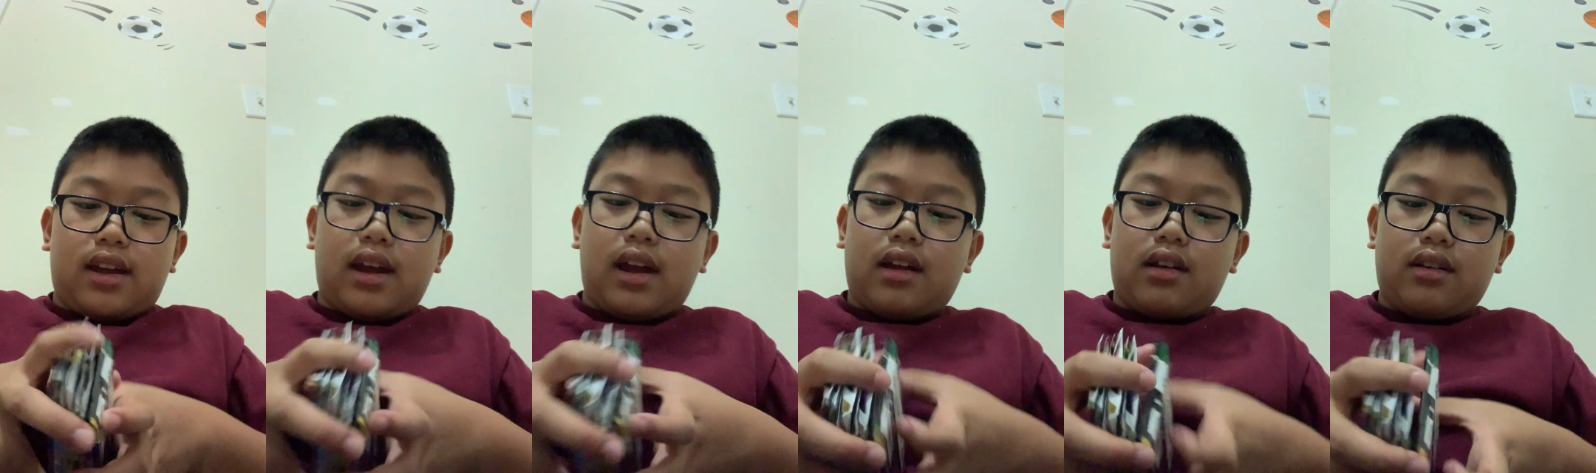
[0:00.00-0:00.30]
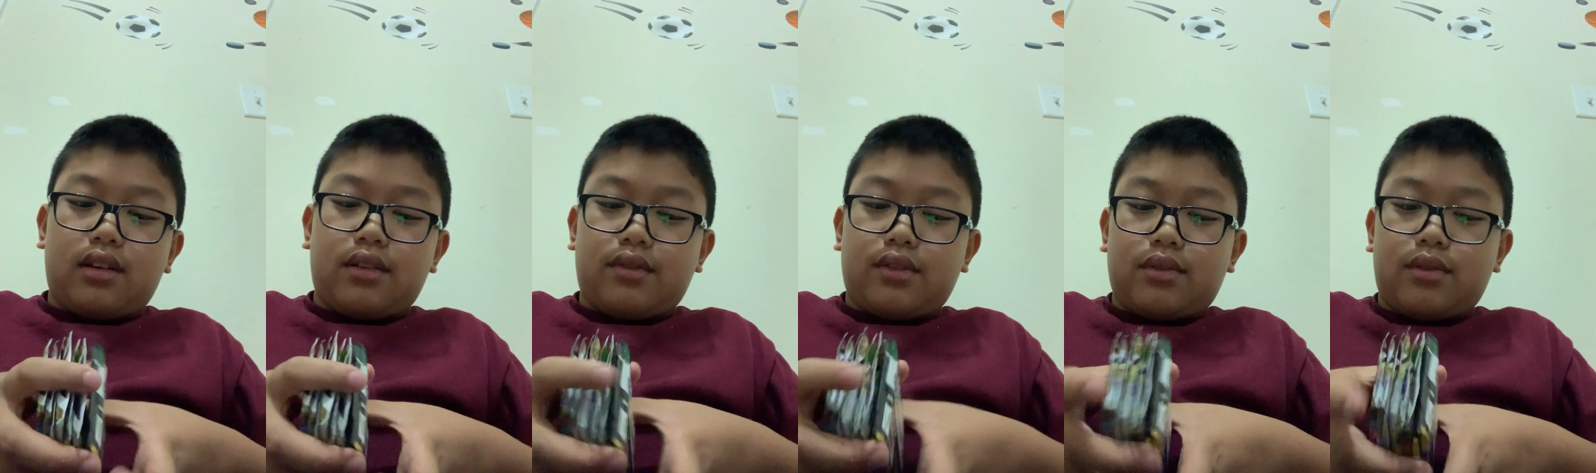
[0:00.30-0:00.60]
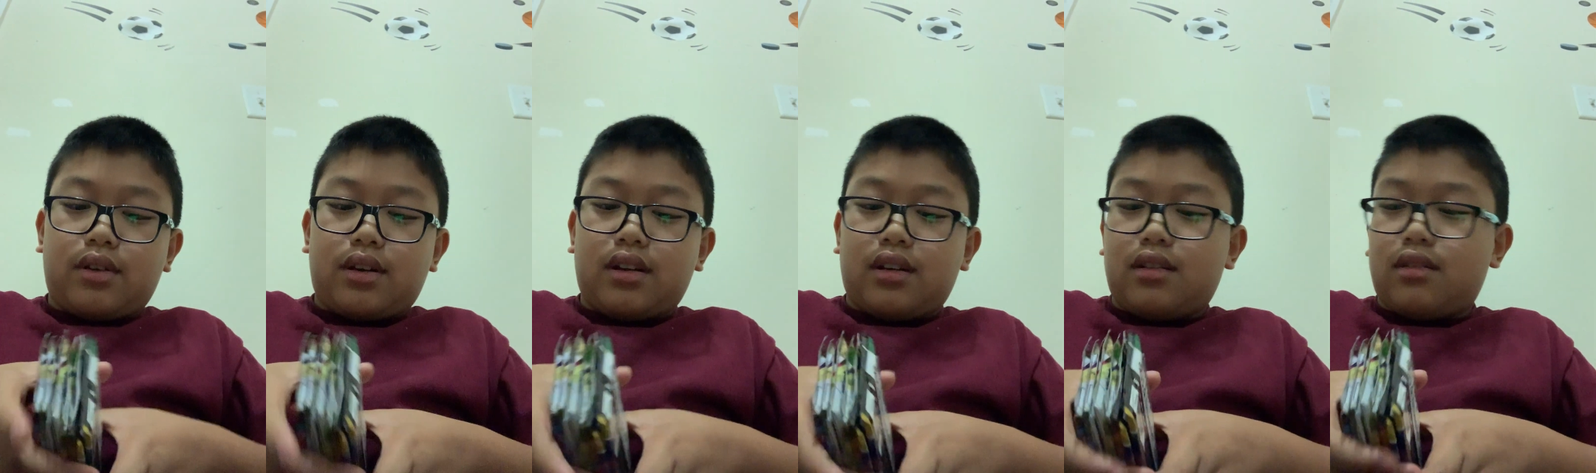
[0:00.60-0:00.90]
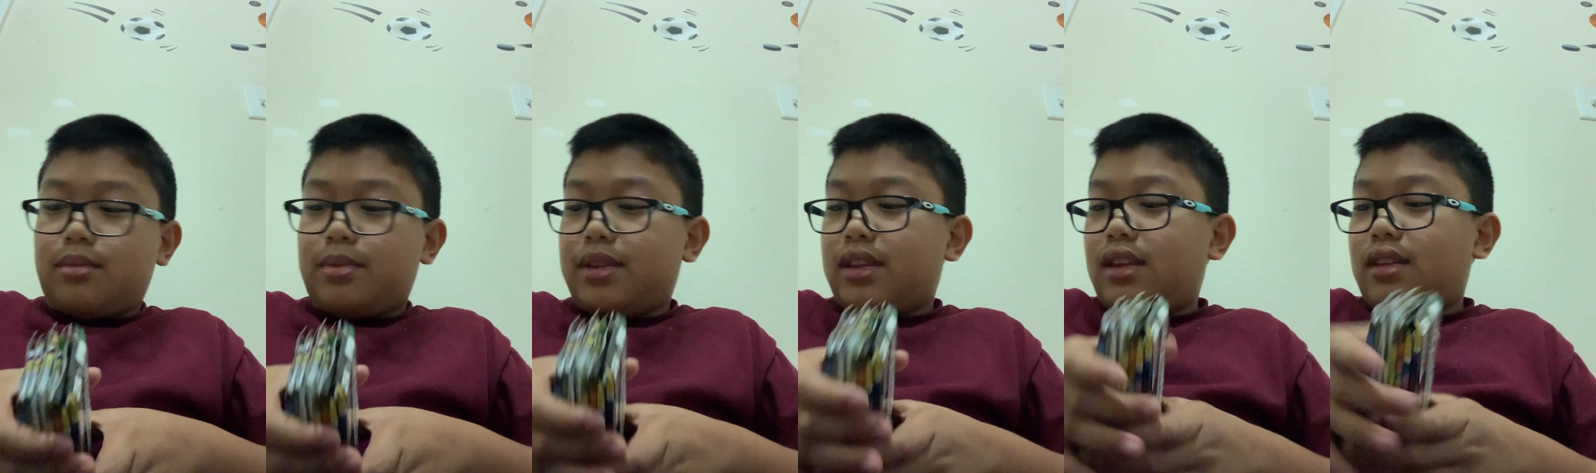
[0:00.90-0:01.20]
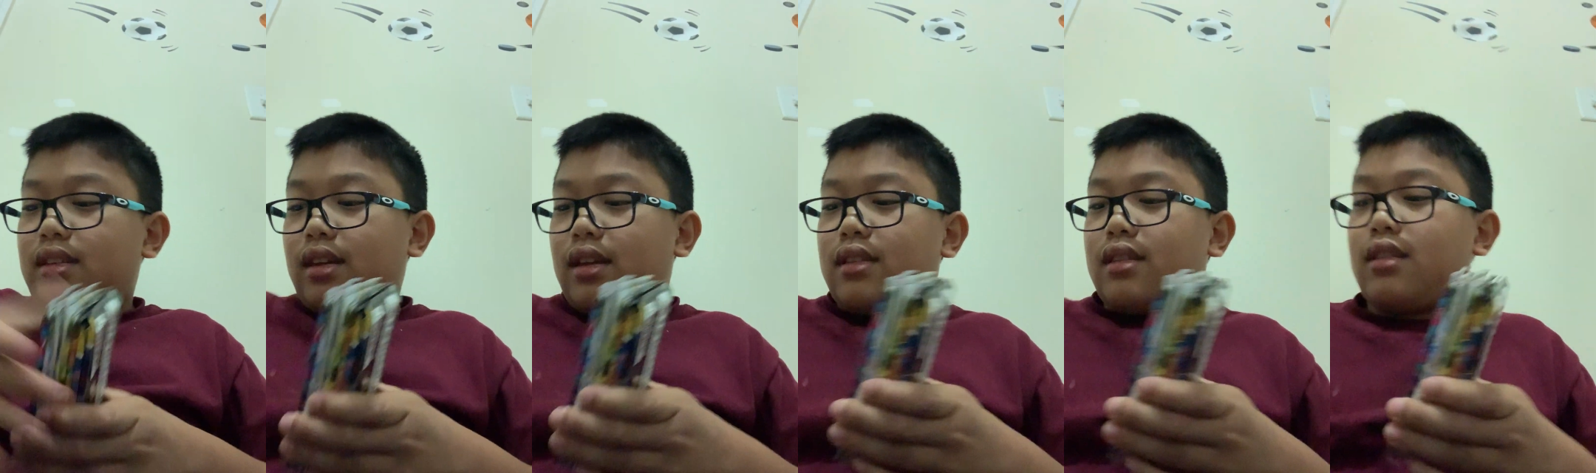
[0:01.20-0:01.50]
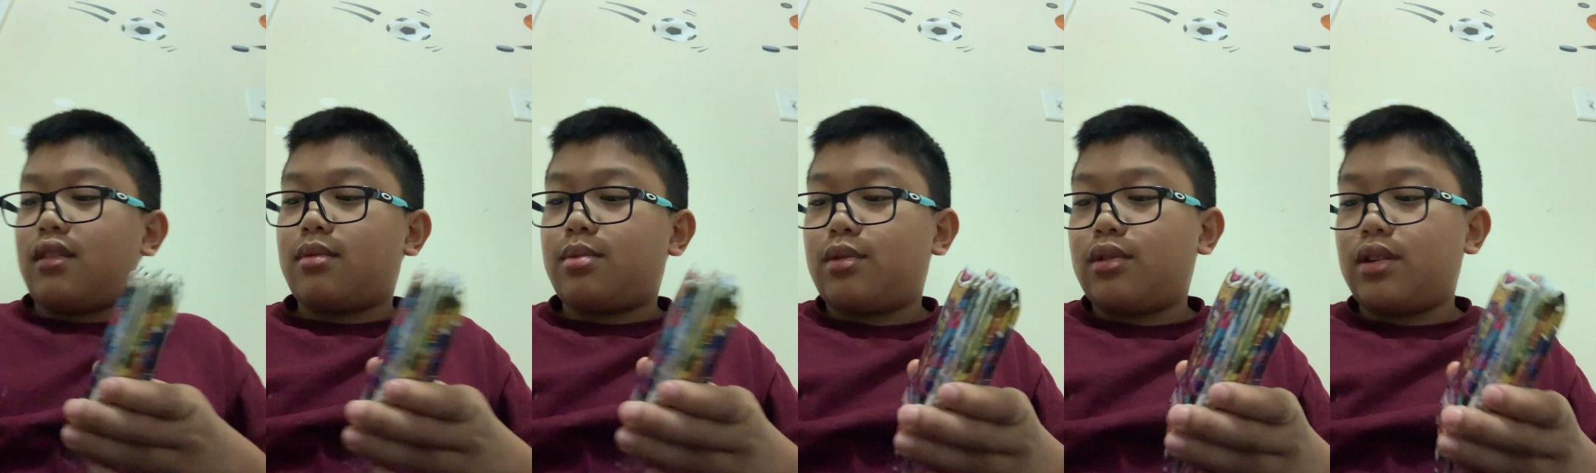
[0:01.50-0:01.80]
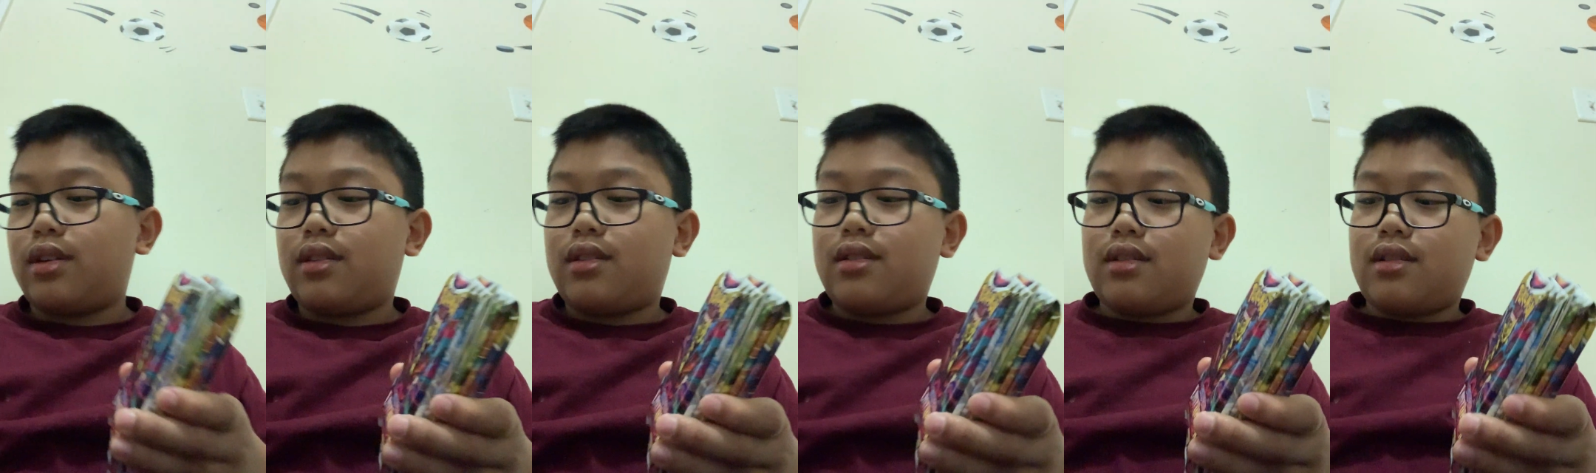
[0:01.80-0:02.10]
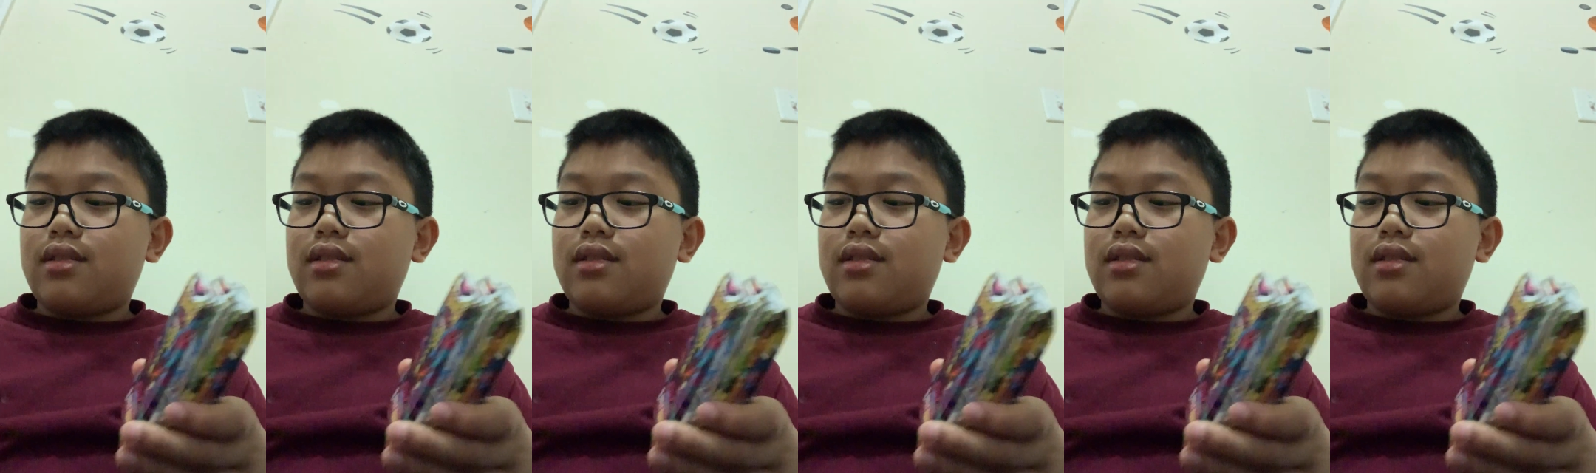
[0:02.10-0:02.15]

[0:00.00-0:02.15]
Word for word: I don't even want to open this at this point.